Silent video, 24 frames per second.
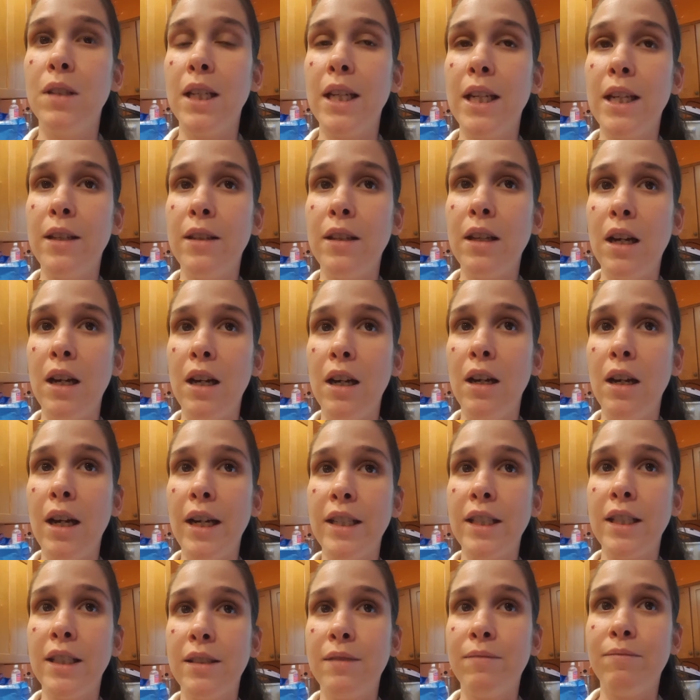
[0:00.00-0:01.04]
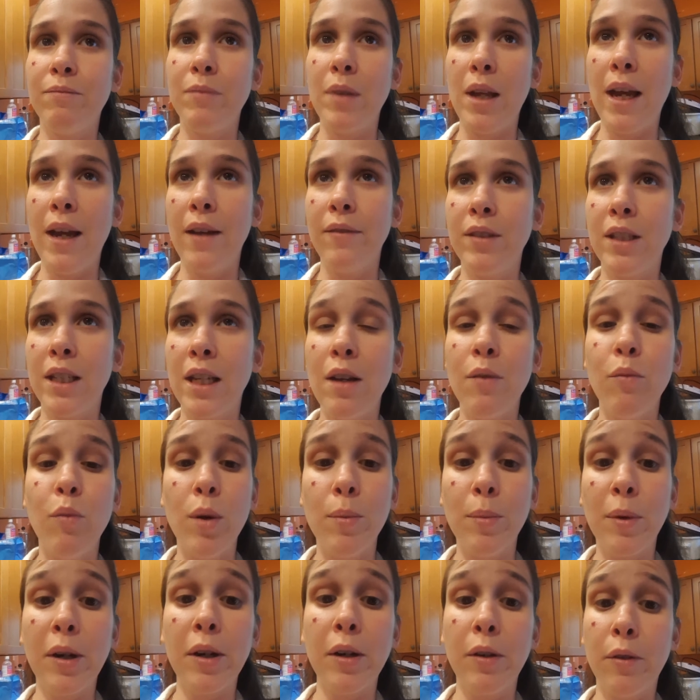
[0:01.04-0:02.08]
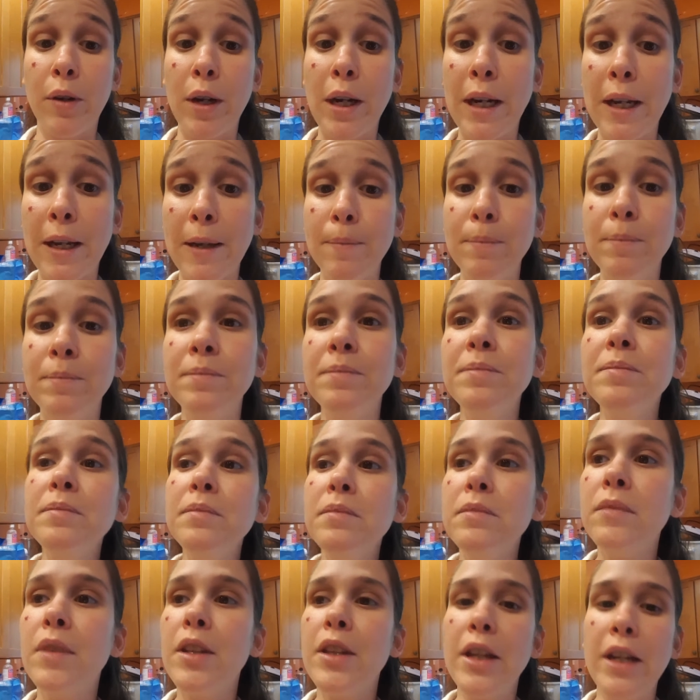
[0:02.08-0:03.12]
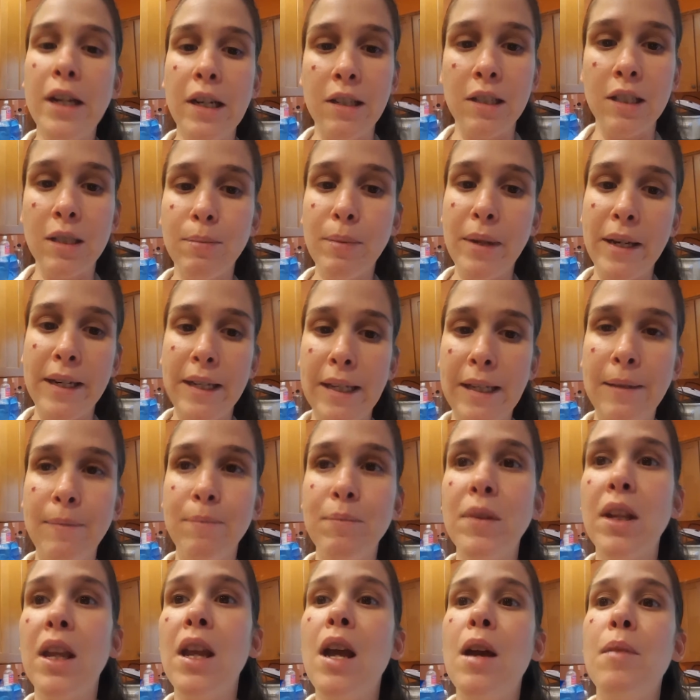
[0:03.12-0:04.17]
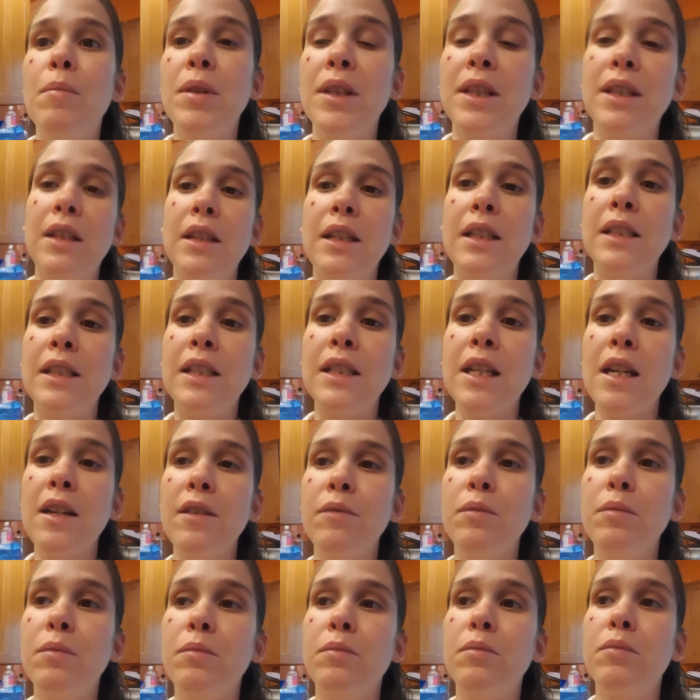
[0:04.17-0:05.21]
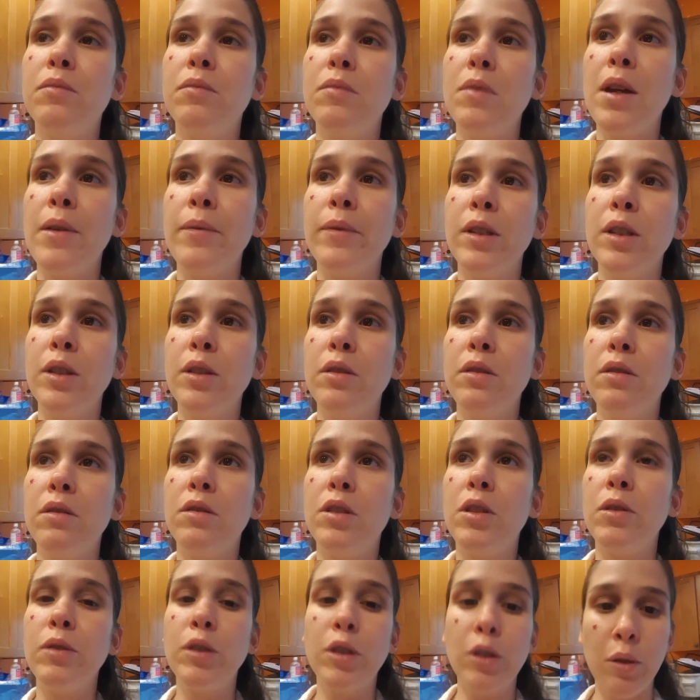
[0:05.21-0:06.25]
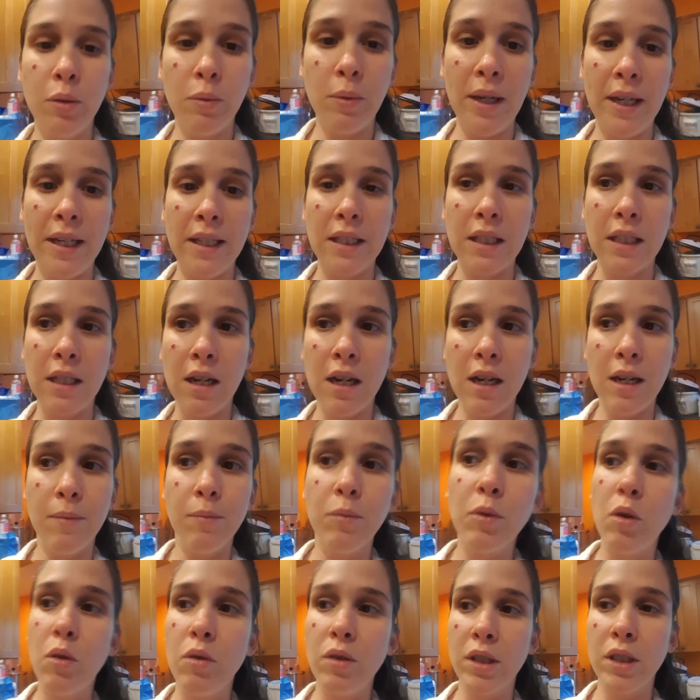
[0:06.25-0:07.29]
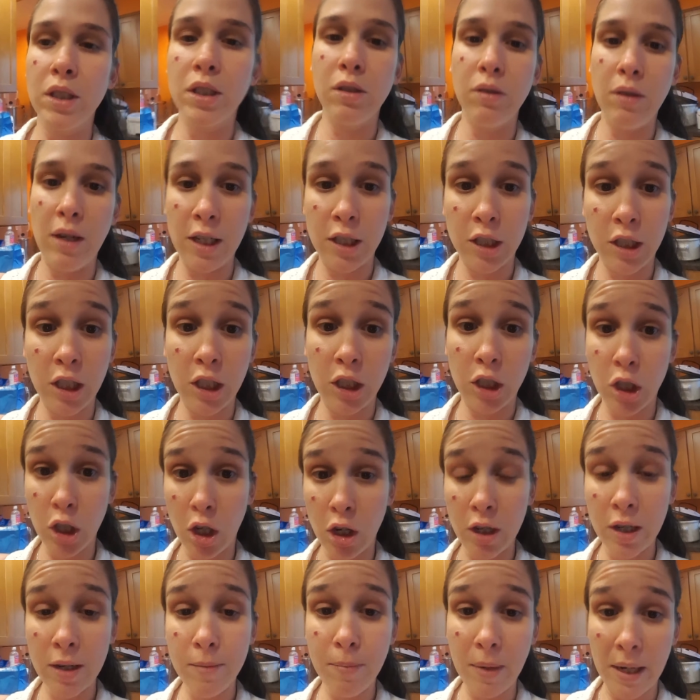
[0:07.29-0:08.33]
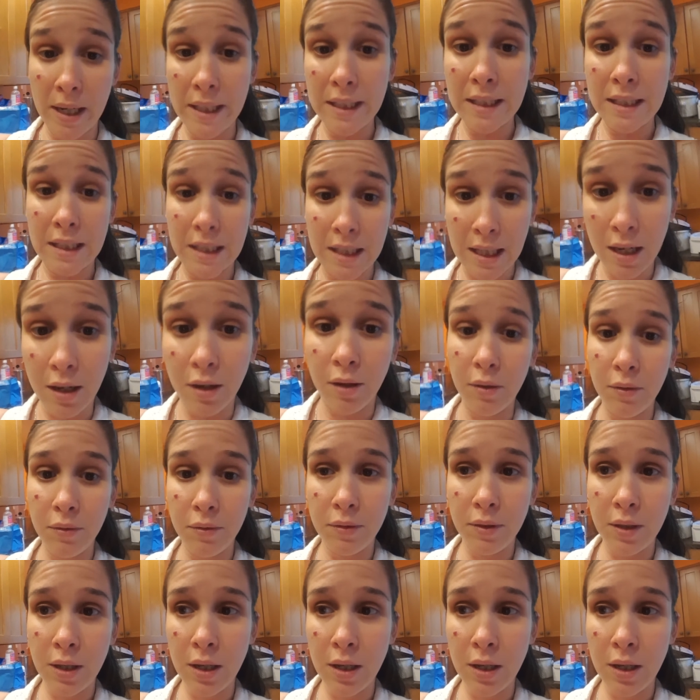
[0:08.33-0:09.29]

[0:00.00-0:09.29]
I just have to get one more ingredient, and then I'll explain it. But I'm going to do it 2 ways. I'm going to actually jar it by itself,